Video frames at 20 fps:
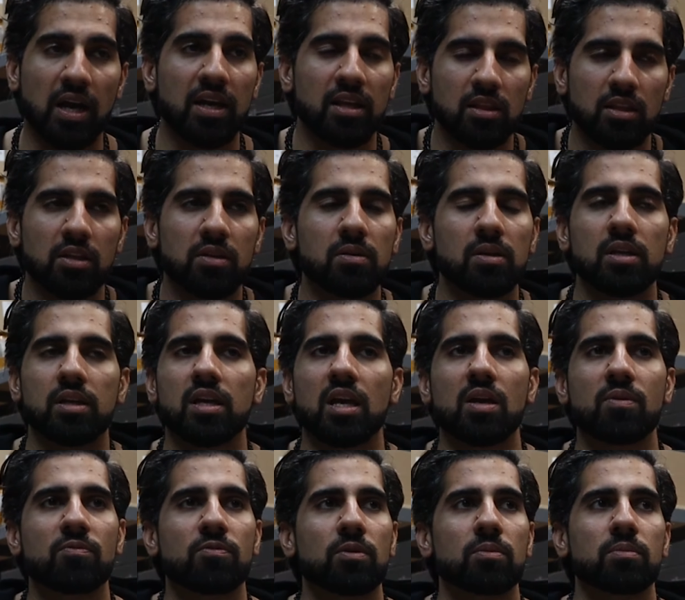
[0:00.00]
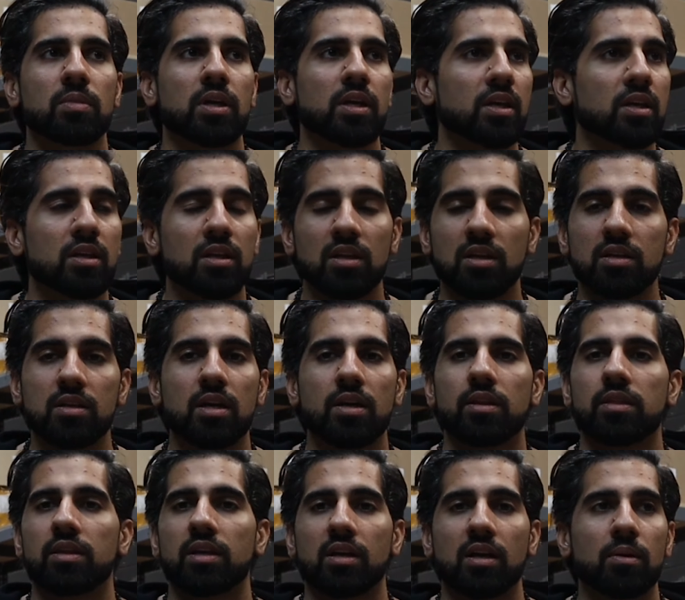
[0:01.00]
I literally came from like
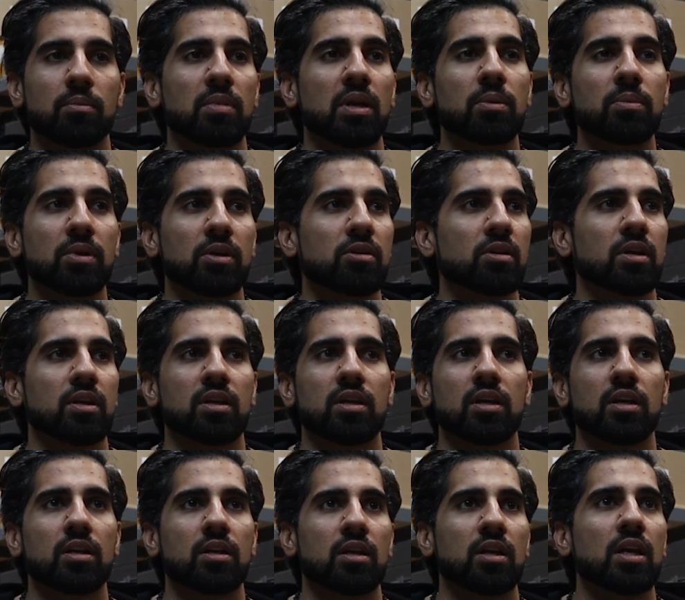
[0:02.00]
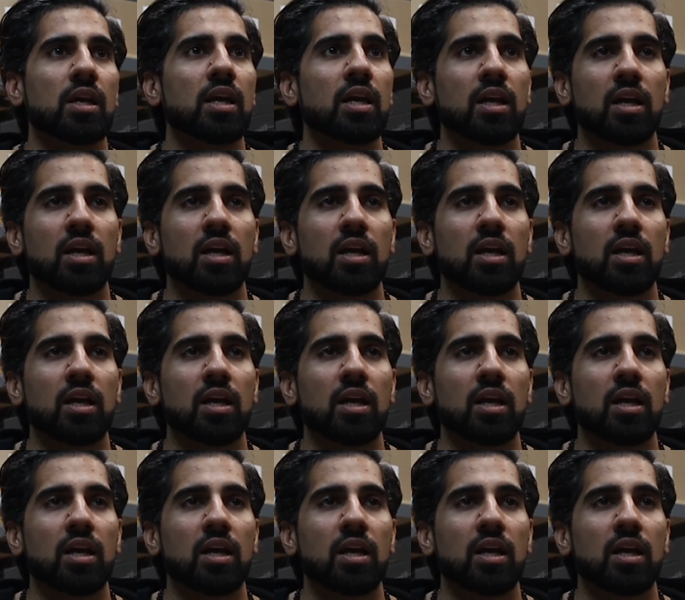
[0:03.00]
nothing. I'm an immigrant kid.